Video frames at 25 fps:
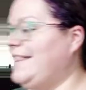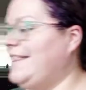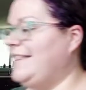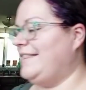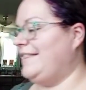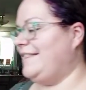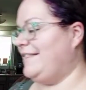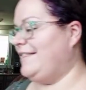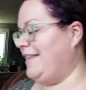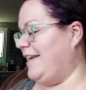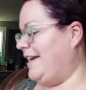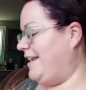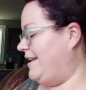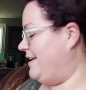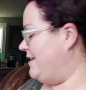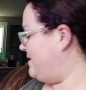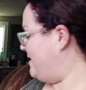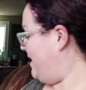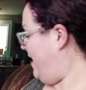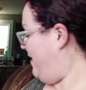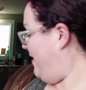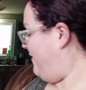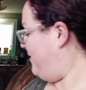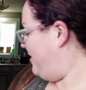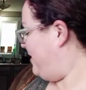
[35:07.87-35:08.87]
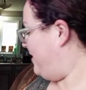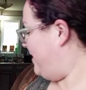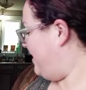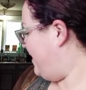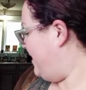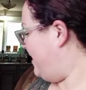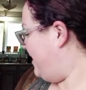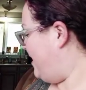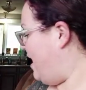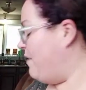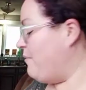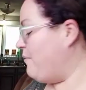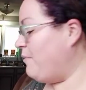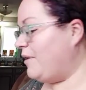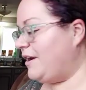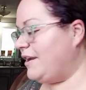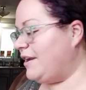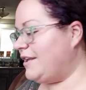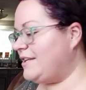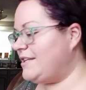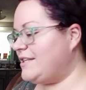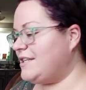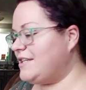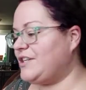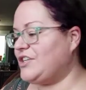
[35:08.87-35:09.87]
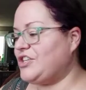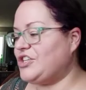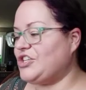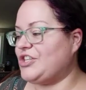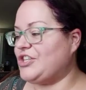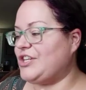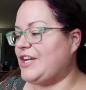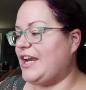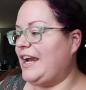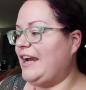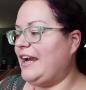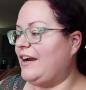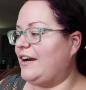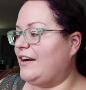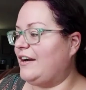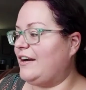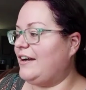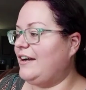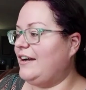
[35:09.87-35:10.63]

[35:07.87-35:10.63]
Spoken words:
That is everything I wanted to share